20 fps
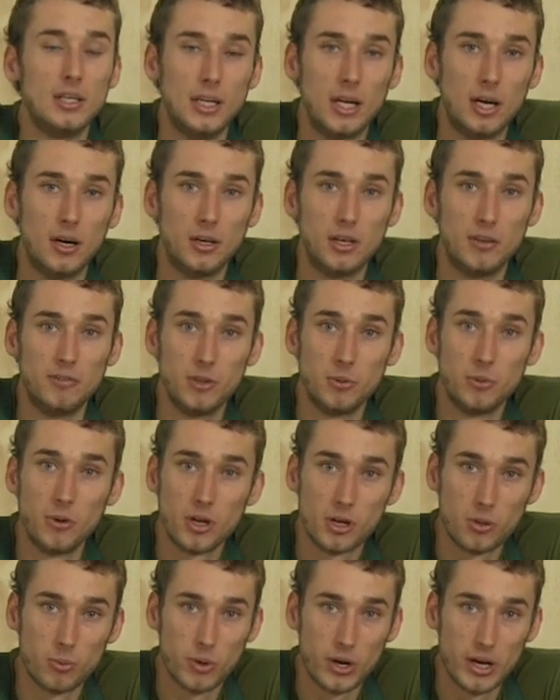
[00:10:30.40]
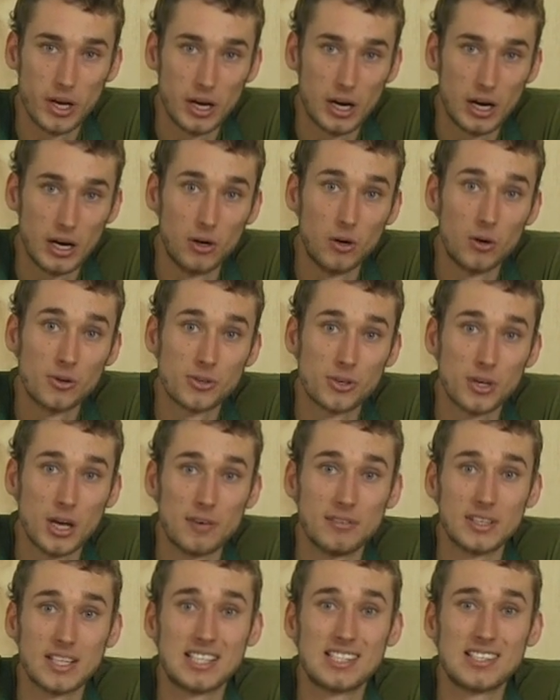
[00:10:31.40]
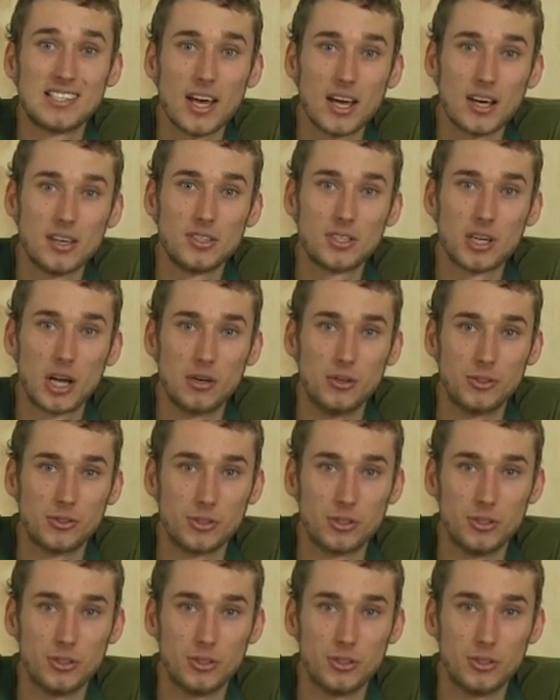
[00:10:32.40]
Now, if you weren't aware, I also have a second channel.